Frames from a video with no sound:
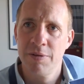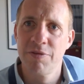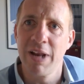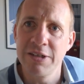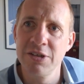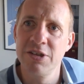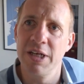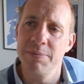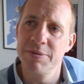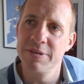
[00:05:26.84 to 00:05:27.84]

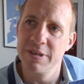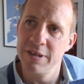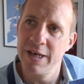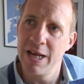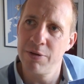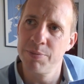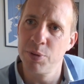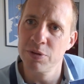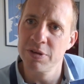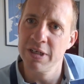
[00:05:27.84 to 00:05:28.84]
relationships and how
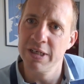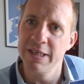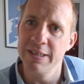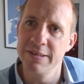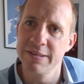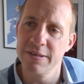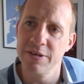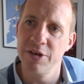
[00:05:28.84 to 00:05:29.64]
important it is,